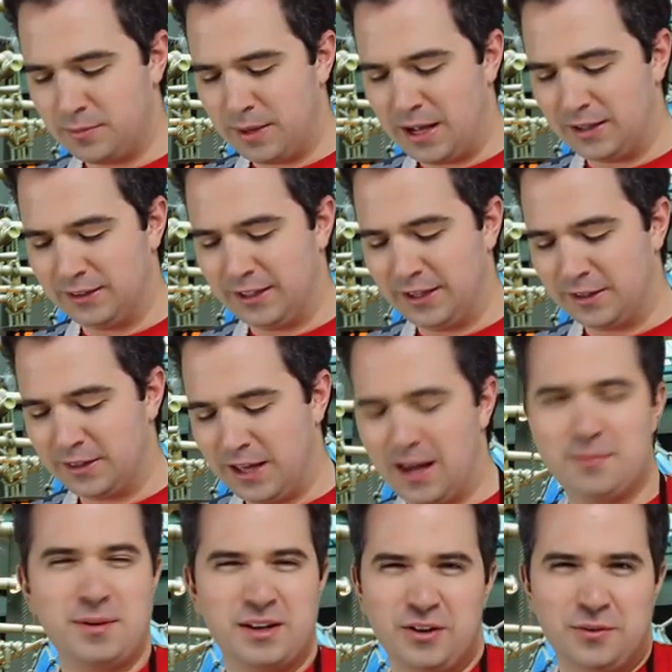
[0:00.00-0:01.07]
about like
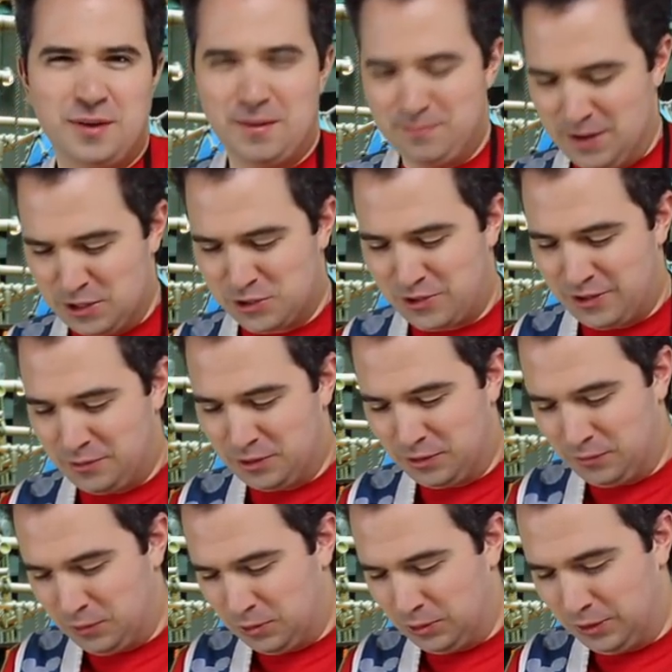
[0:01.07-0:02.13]
that. You know, I'm not measuring with a
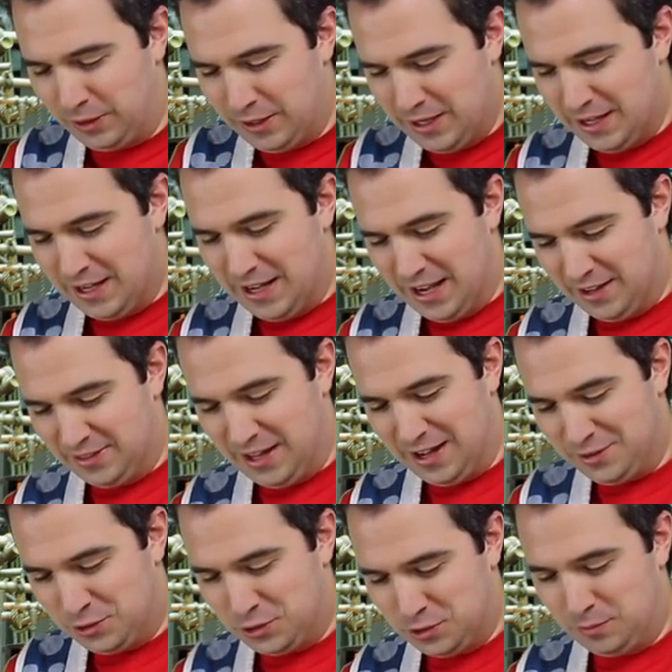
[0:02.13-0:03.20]
ruler, and
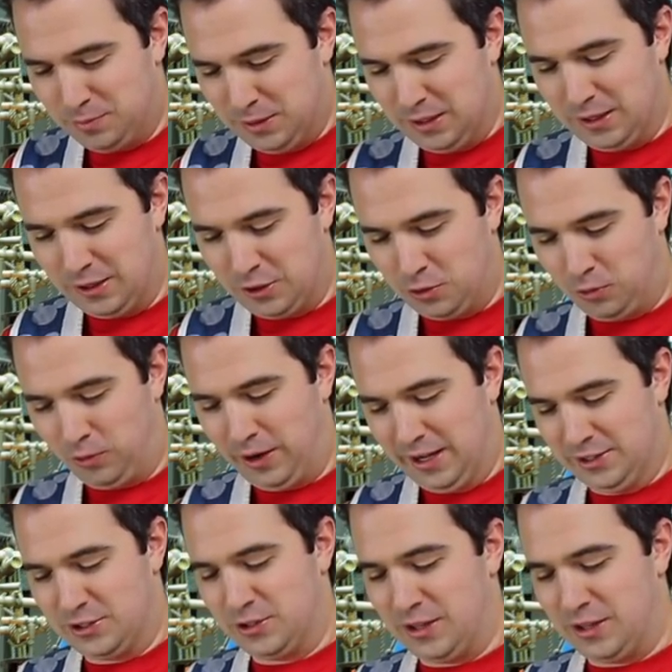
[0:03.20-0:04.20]
that should be great.